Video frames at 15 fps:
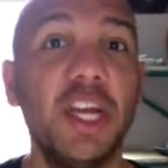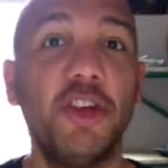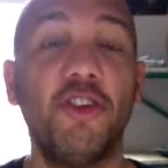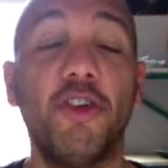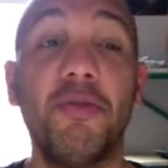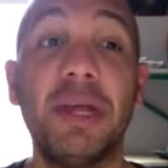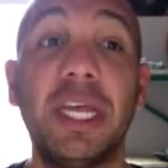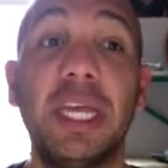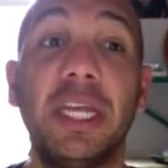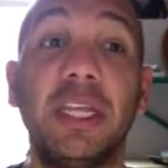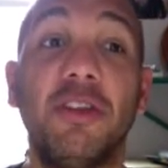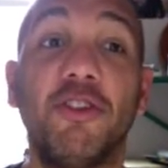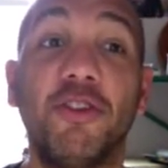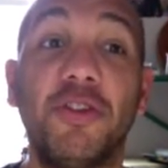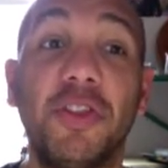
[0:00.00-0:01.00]

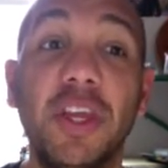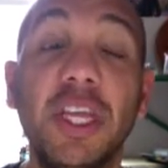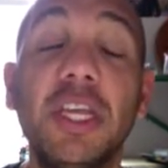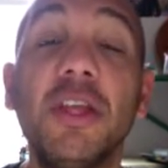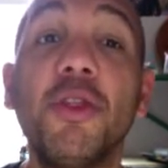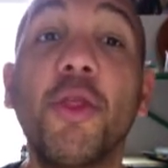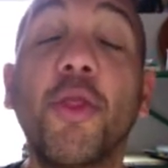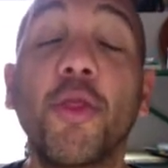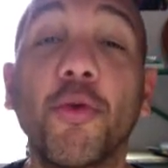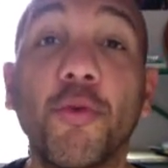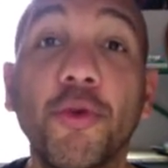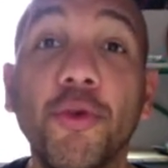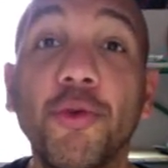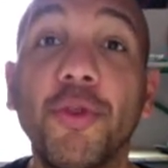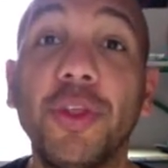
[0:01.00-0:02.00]
You're thinking
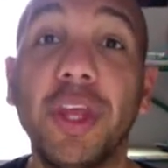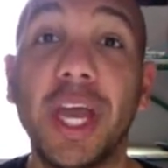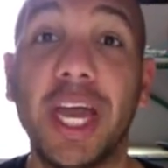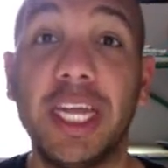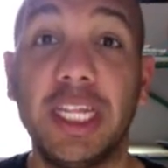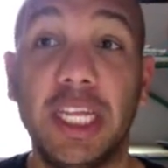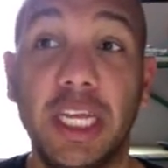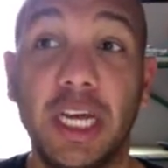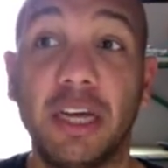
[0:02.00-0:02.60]
through the idea